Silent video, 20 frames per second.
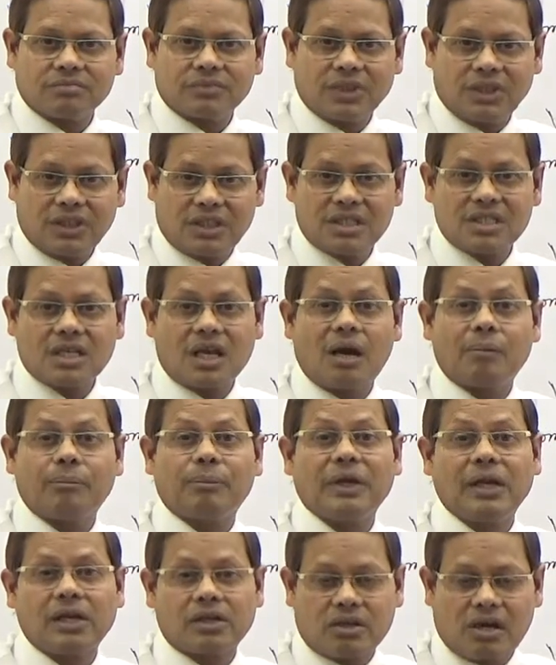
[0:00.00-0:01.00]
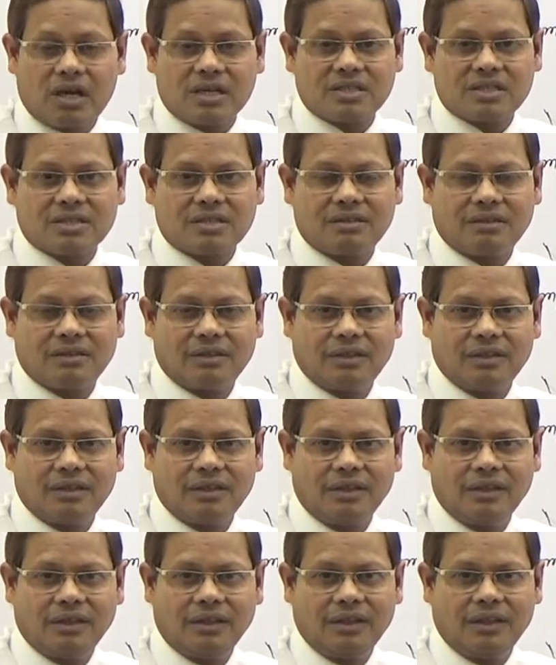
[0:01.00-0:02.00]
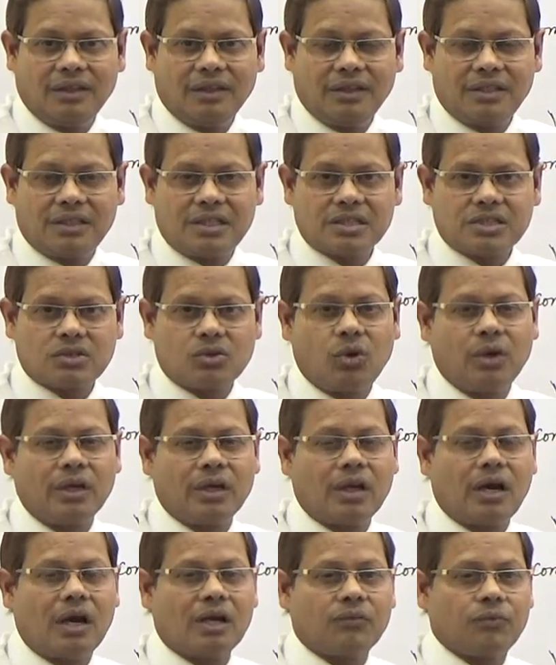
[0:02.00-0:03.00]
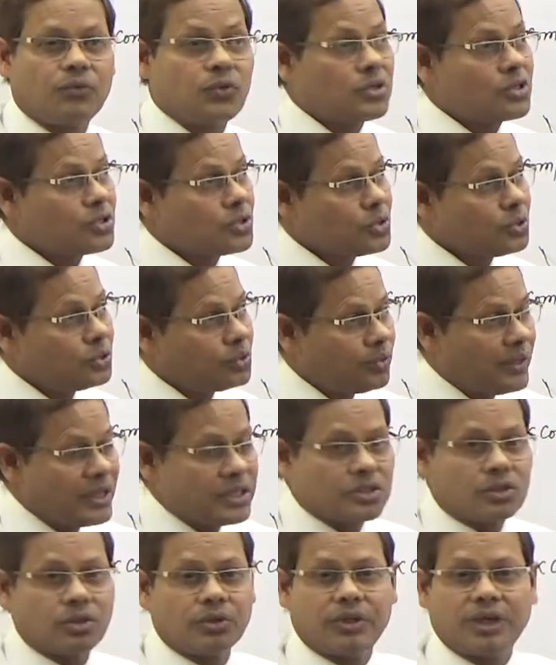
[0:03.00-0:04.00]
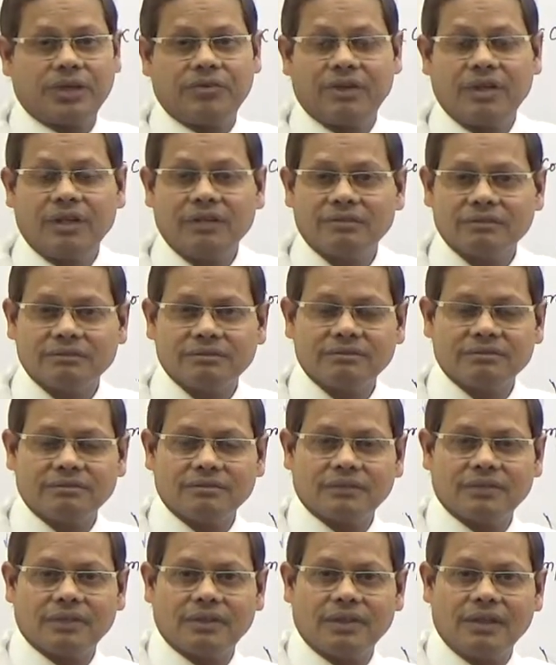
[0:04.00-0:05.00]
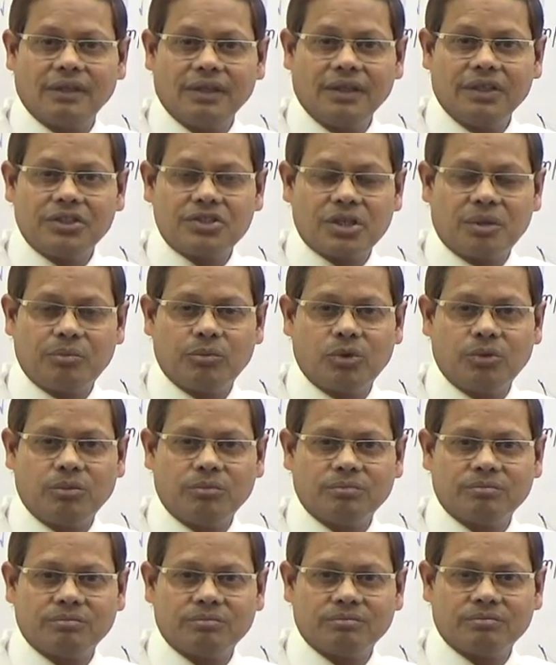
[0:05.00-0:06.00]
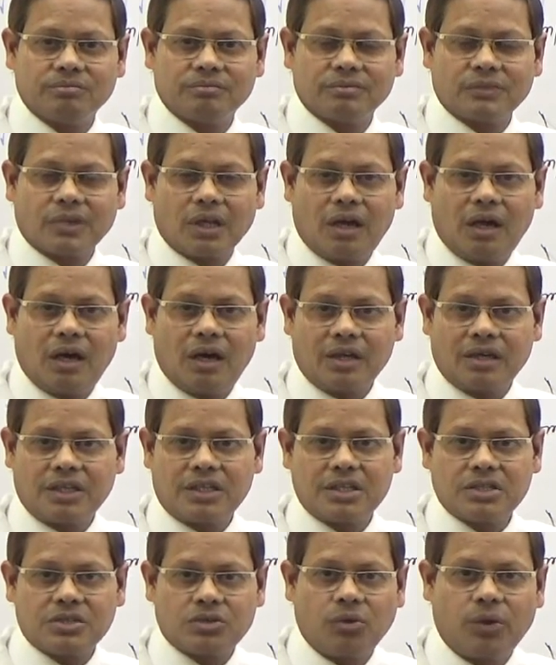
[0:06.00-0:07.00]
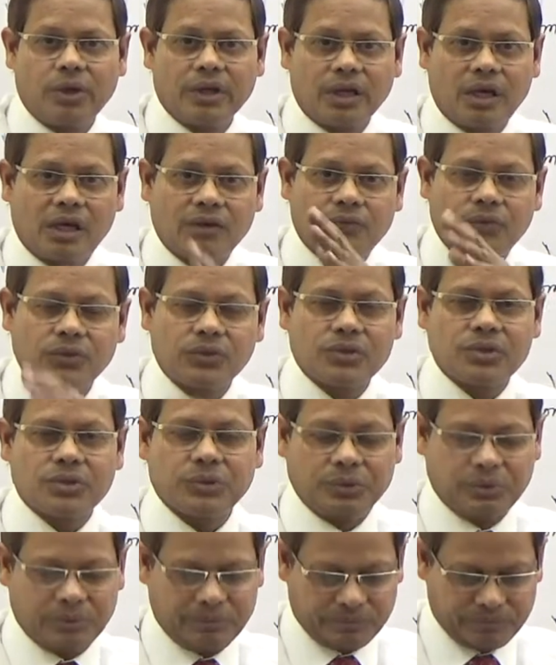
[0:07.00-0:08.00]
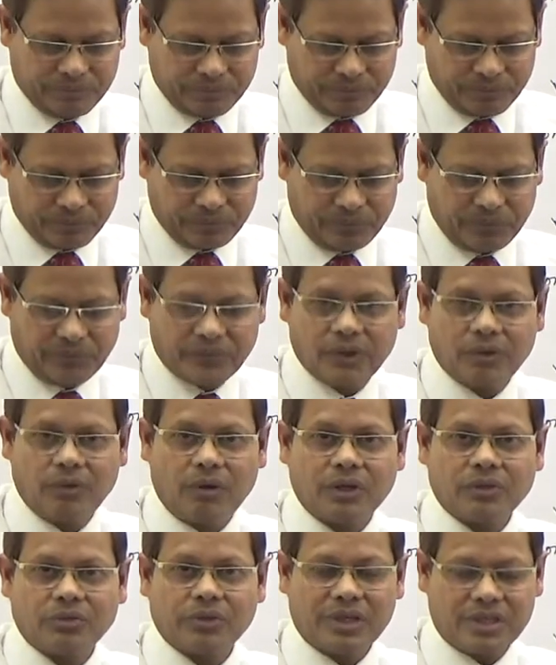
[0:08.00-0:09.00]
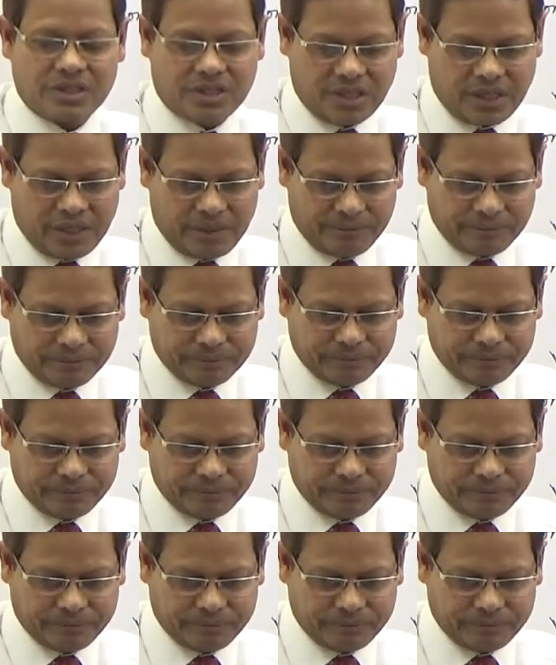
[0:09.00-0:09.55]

It is an uphill task. It is going on foot to Vaishno Devi in Jammu, or it is going on foot to, what we can say,